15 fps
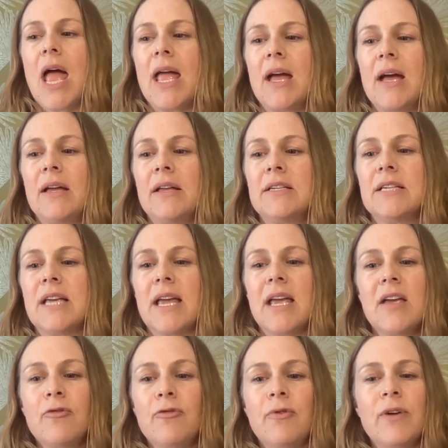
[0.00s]
And
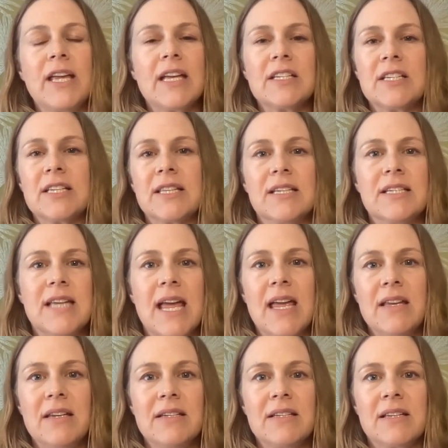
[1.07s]
if we get to the
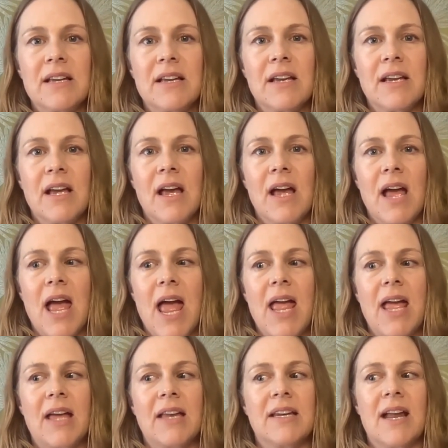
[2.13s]
date
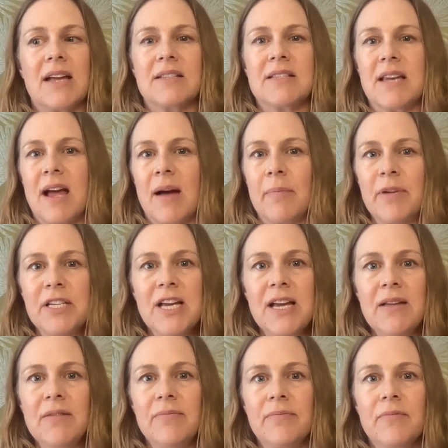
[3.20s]
and it hasn't happened
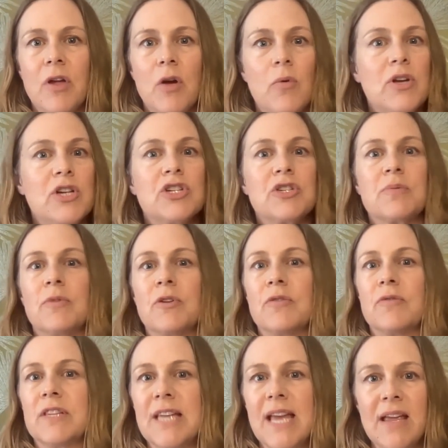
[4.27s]
yet, we just
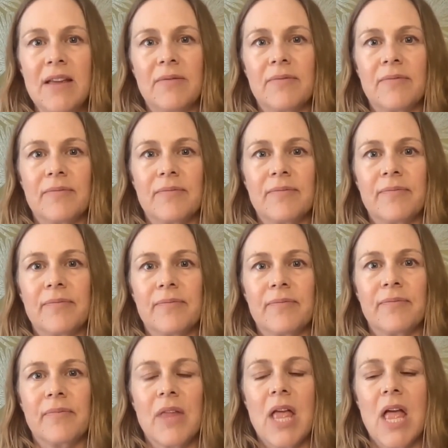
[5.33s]
move the date.
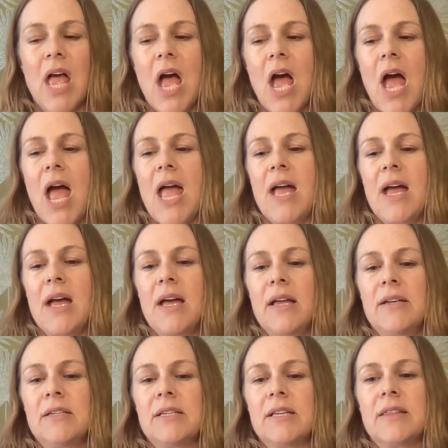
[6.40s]

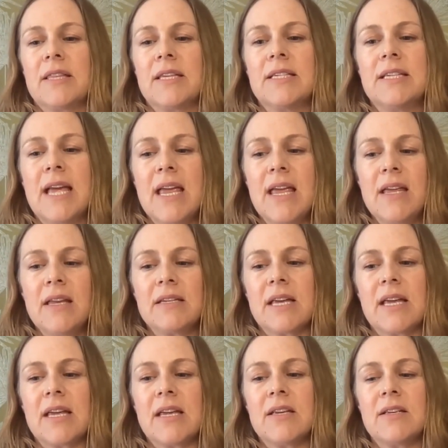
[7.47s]
And the date
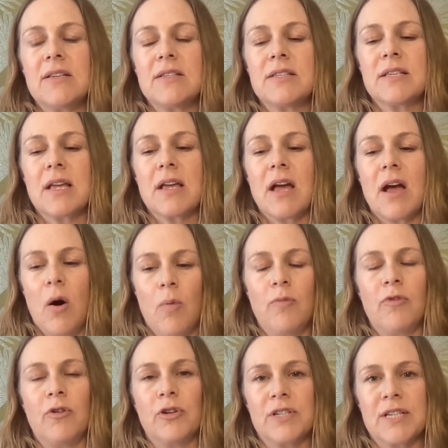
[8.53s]
is
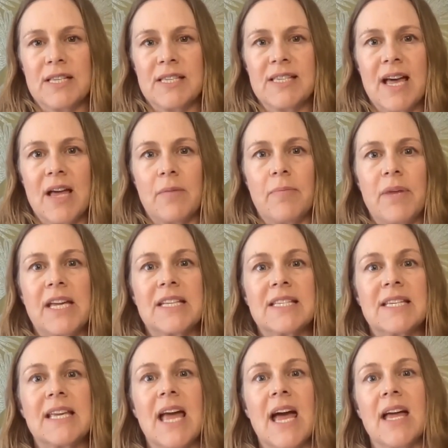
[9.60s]
helpful to set
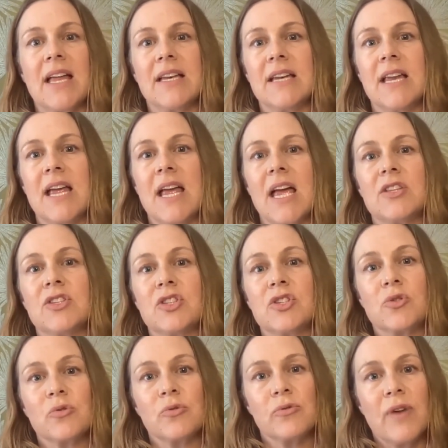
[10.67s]
because, again, it's
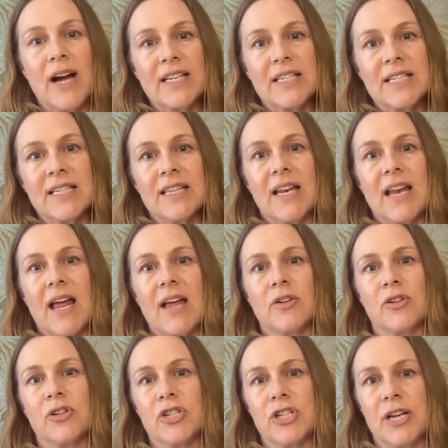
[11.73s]
directing that
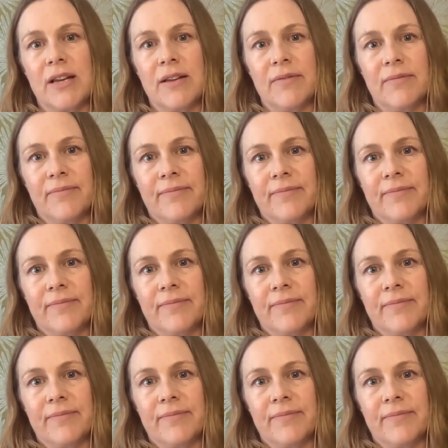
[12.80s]
energy.